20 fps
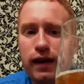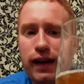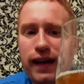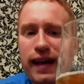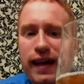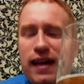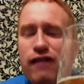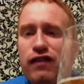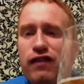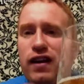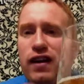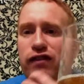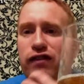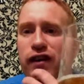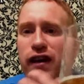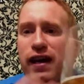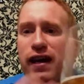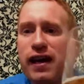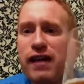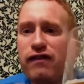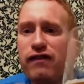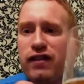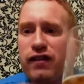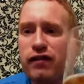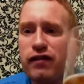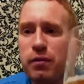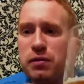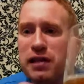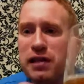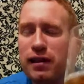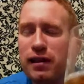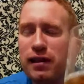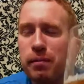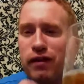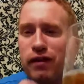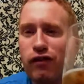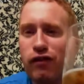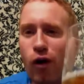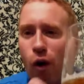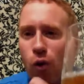even if there was a little bit
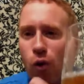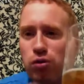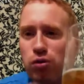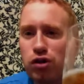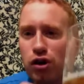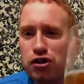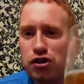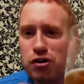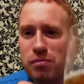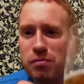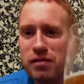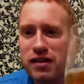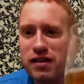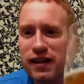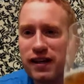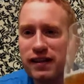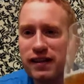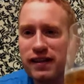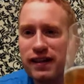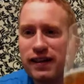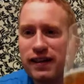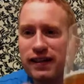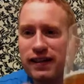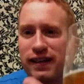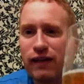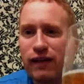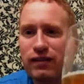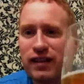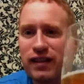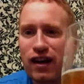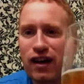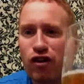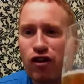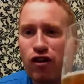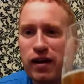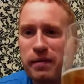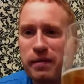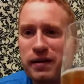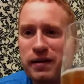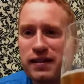of oat or something on it to give it that
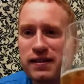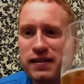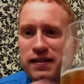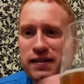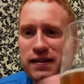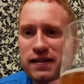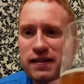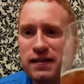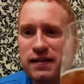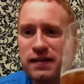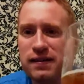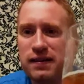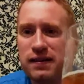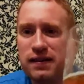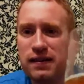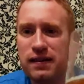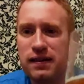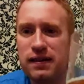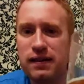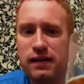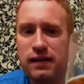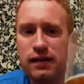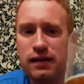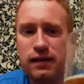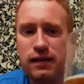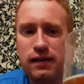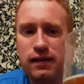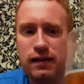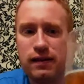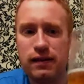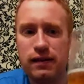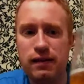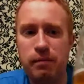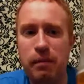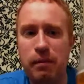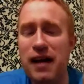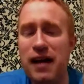creaminess. But